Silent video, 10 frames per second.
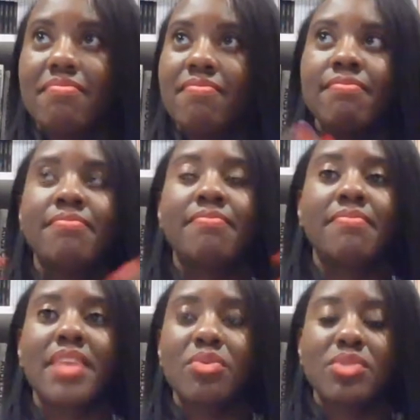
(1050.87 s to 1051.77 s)

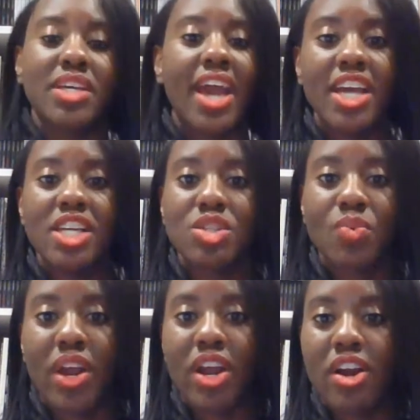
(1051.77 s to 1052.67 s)
it was a case
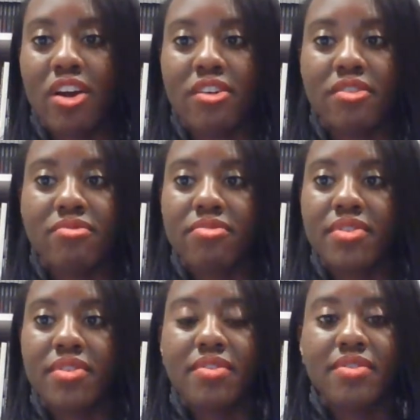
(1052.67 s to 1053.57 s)
where
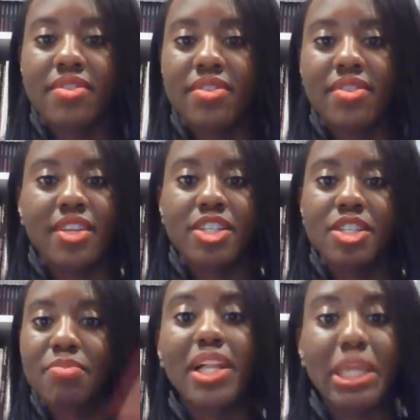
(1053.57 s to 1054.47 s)
the
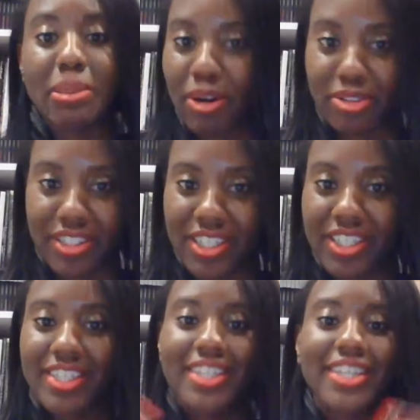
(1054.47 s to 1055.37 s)
smelly
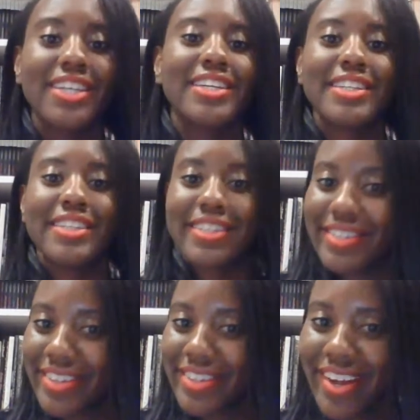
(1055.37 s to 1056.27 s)
person
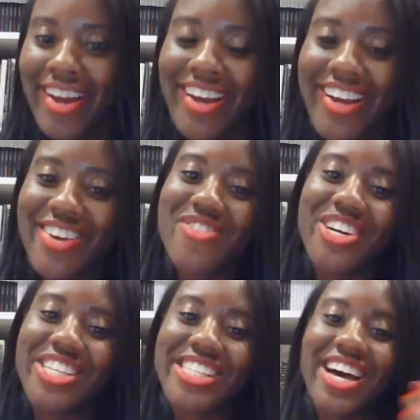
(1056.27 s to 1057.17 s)

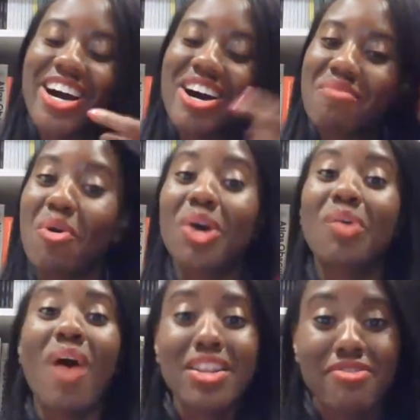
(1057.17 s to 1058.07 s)
was more
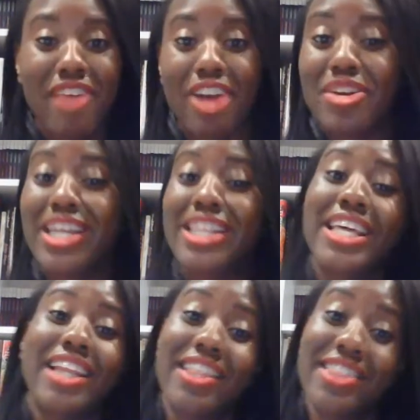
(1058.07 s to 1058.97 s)
qualified or
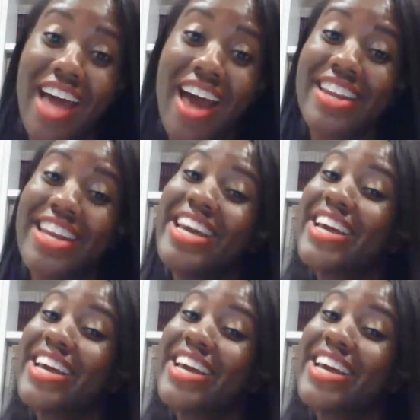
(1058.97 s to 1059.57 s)
anything like that.